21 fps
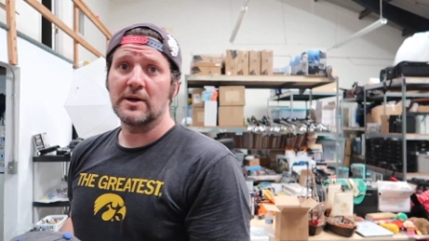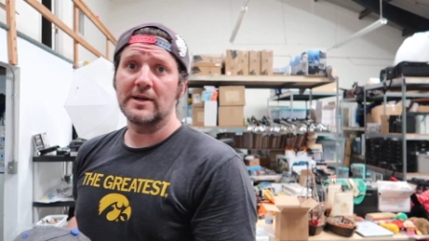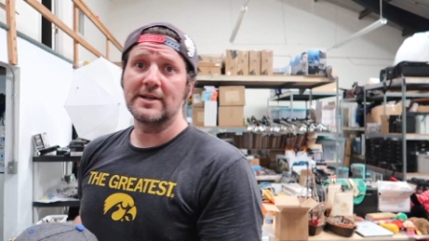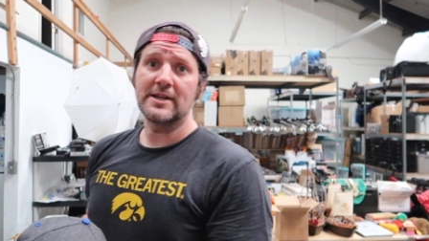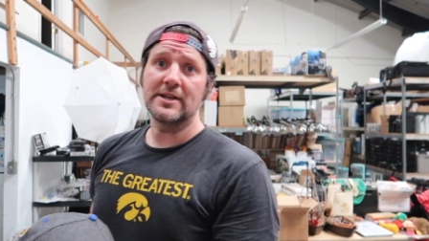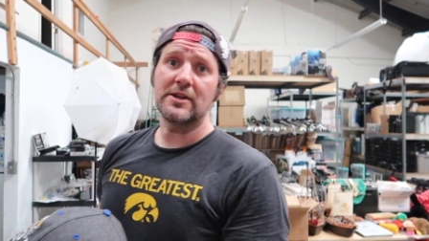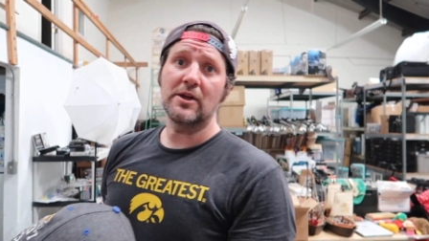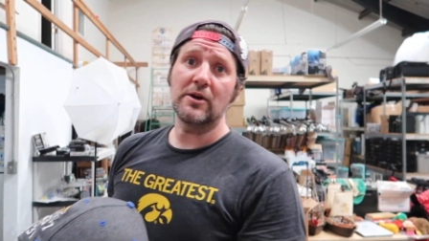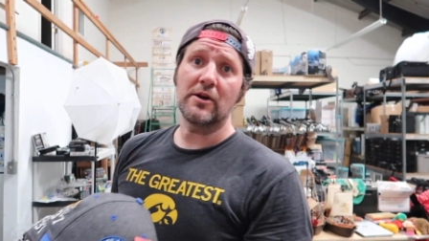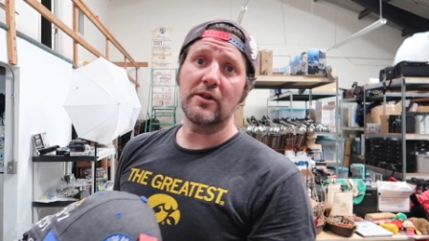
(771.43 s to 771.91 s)
I
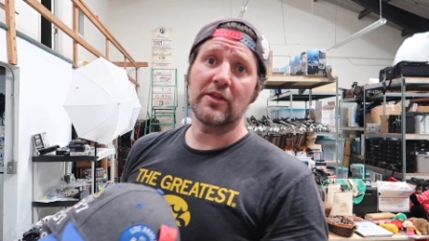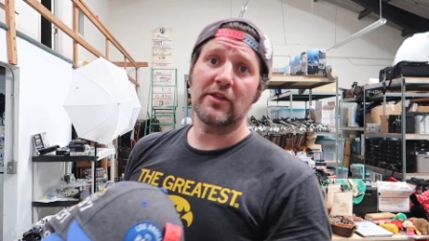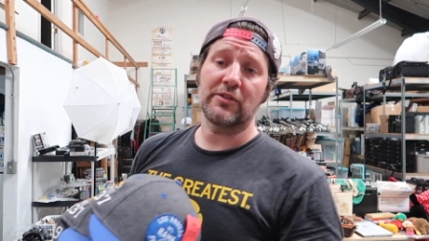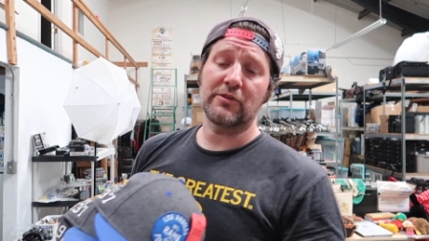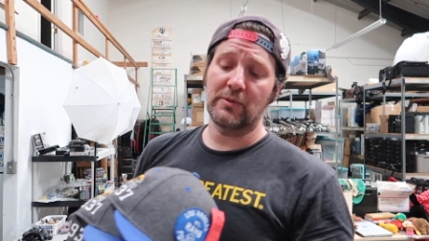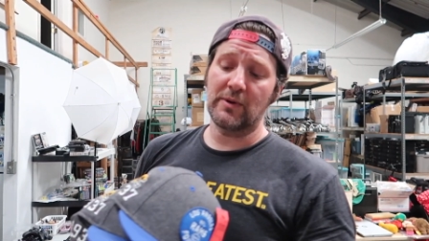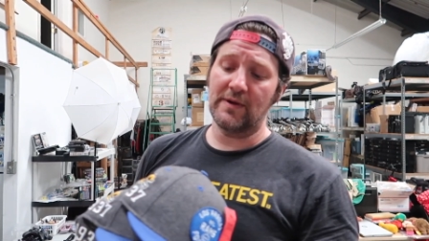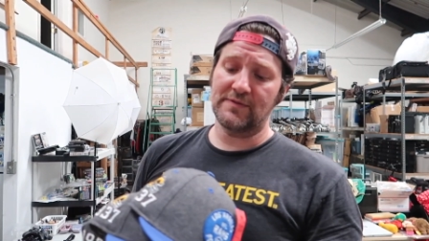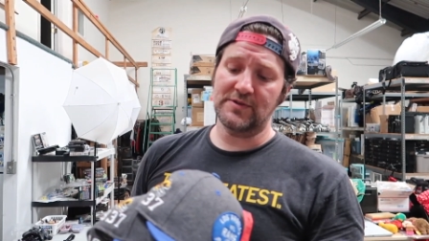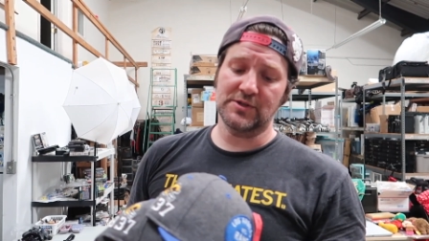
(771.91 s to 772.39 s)
did go to the
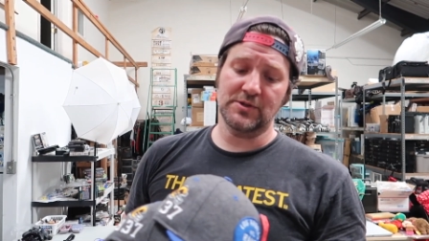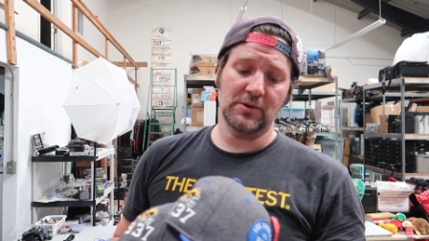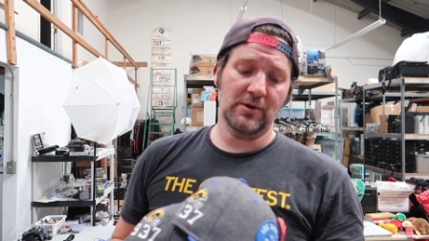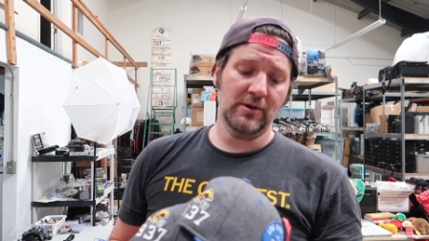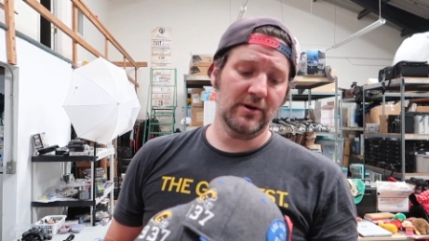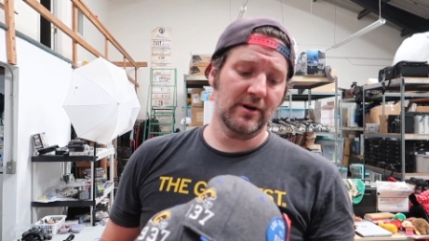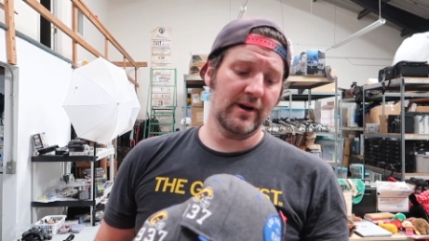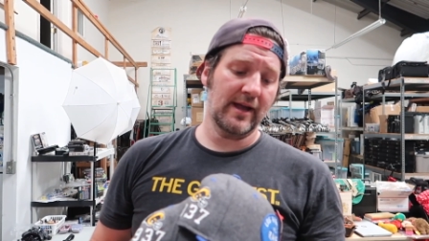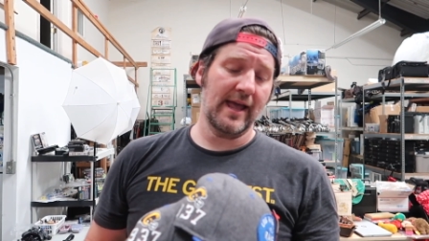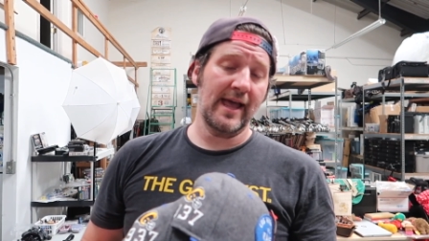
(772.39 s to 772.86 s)
thrift
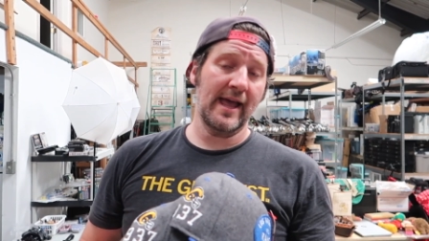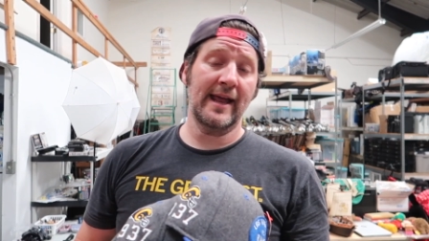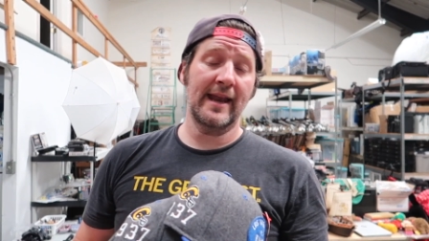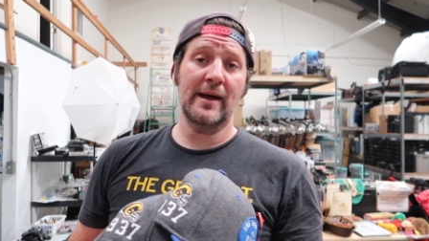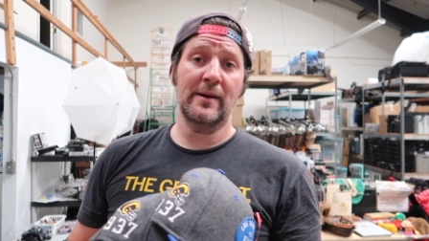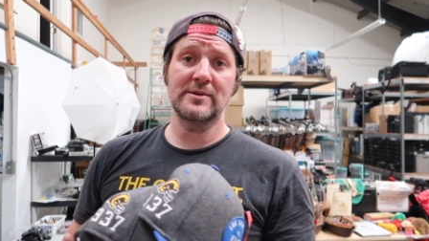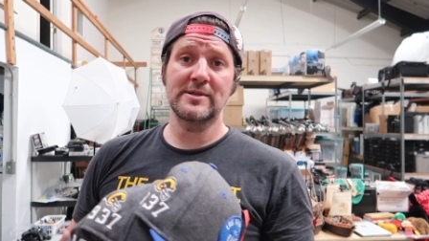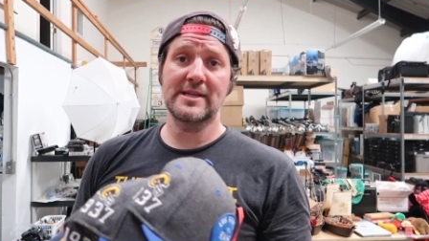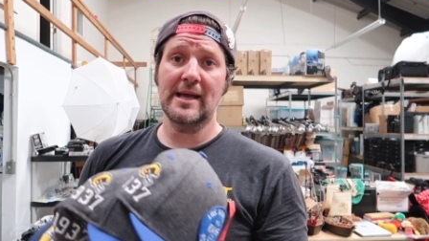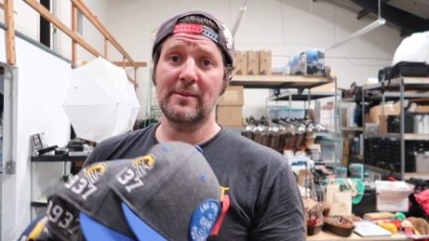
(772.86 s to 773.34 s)
store, and
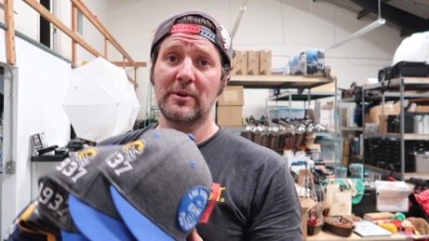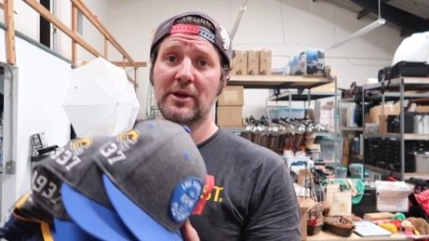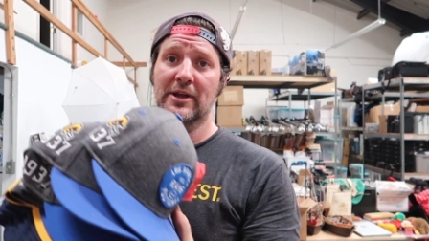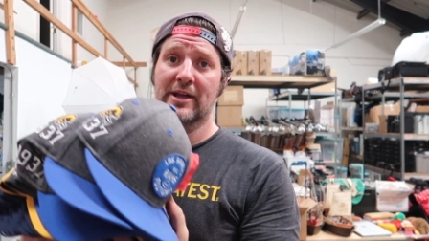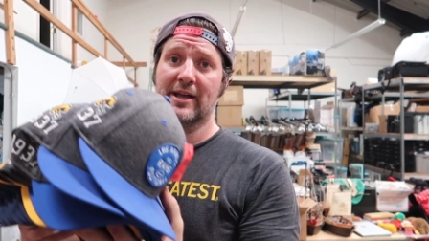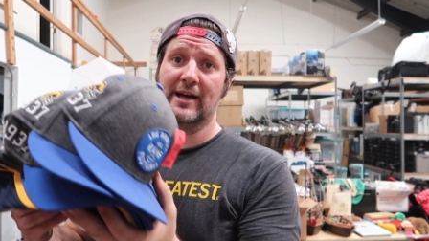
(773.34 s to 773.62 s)
I was able to